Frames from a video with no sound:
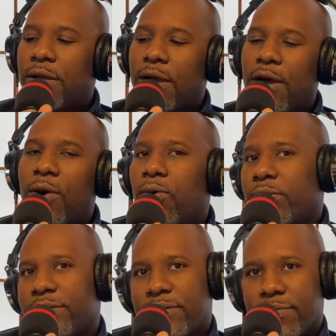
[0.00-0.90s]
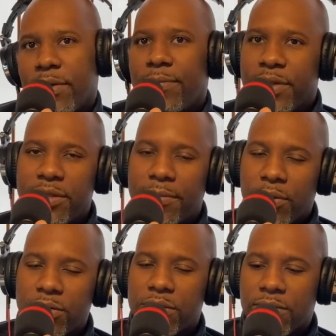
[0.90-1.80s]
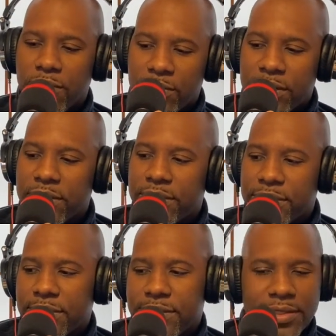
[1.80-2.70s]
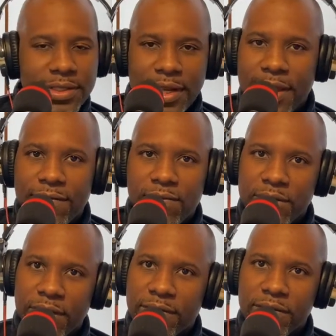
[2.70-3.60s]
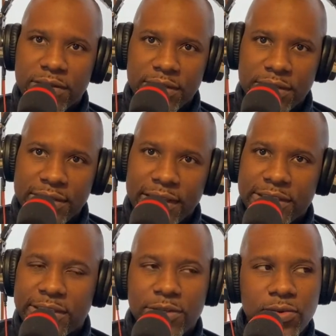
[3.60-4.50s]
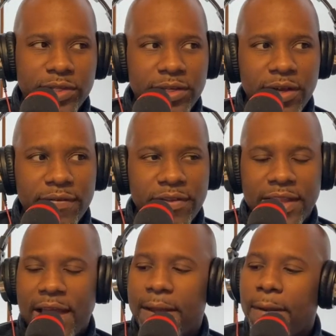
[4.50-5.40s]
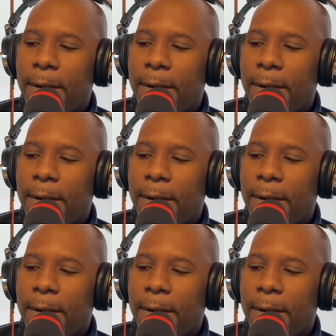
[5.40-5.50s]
up in the post-Corona life, whenever next year or the year after that.